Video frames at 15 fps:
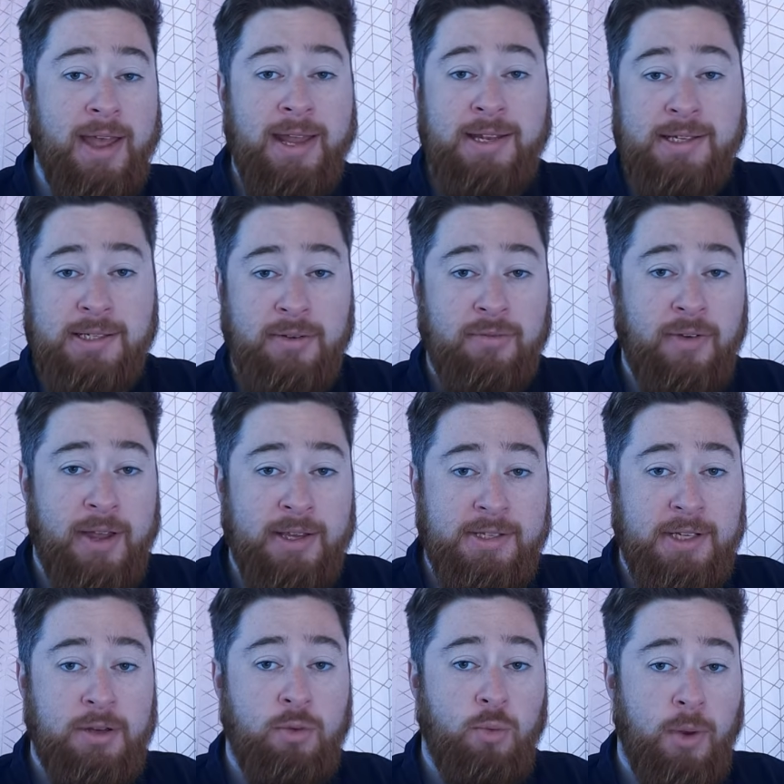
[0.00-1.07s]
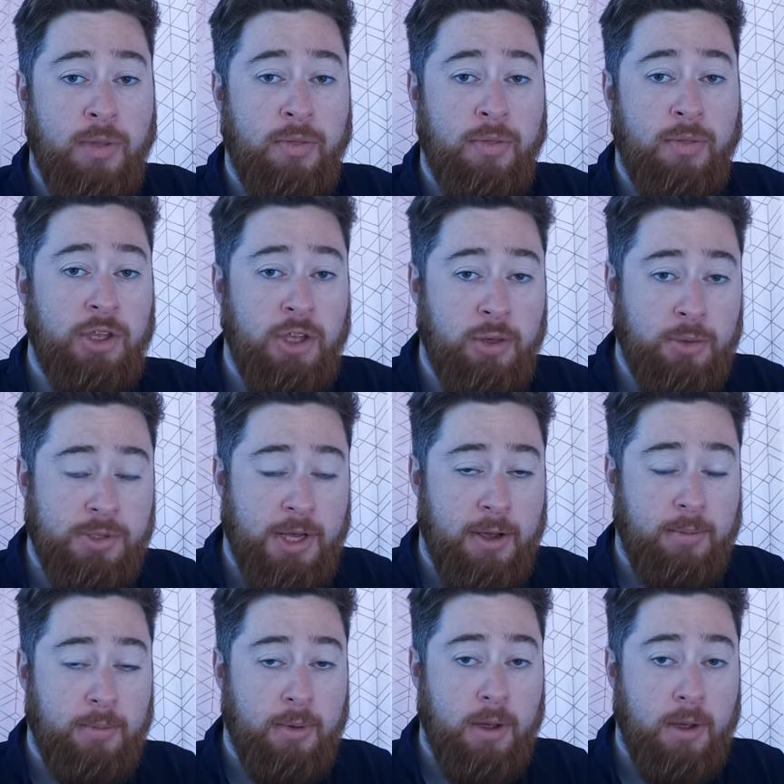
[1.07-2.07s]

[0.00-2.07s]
interfacing with the user.